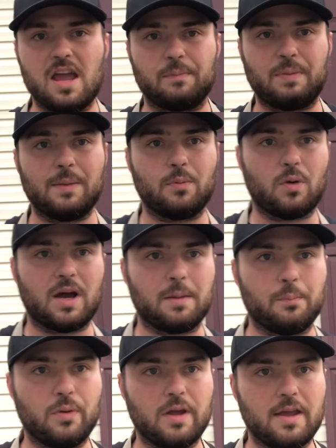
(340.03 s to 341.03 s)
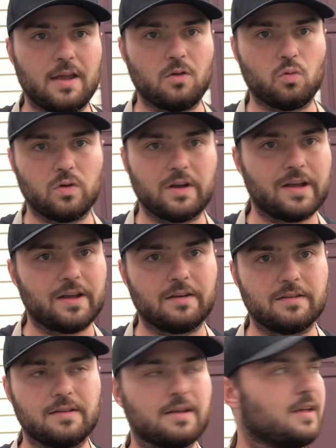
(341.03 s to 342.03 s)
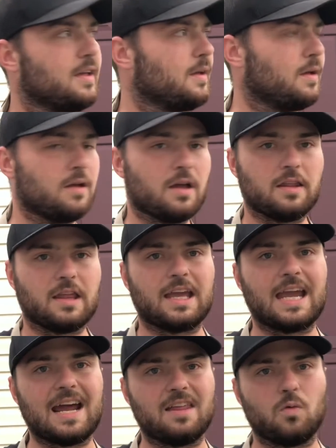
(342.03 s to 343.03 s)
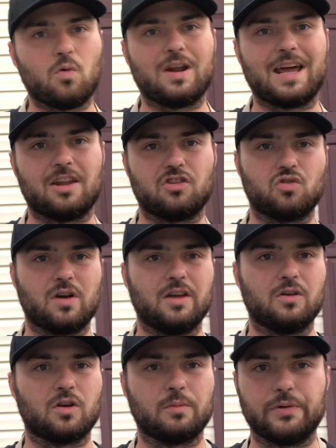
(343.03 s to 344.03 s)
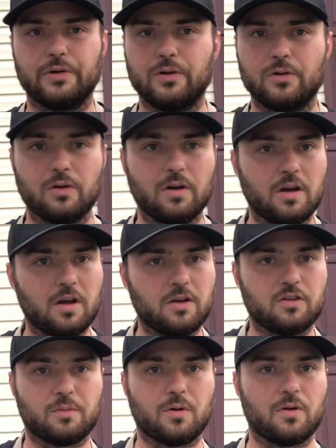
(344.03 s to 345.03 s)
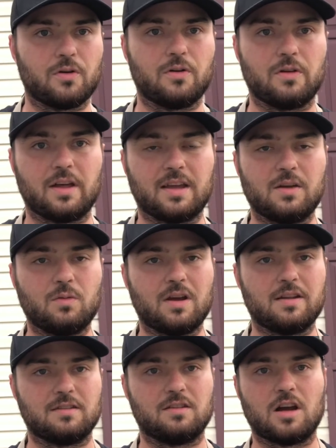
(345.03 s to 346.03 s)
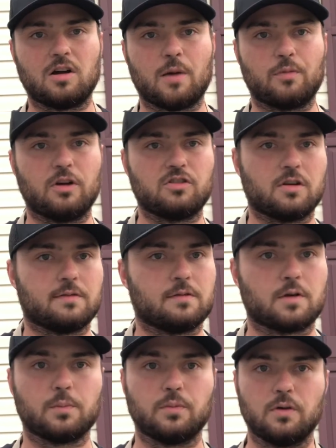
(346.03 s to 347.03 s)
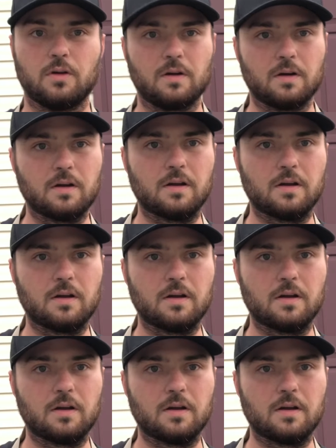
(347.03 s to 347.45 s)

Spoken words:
People had big rigs. The guy that won had a trailer computer smoker. Like, he ran his entire operation off a computer.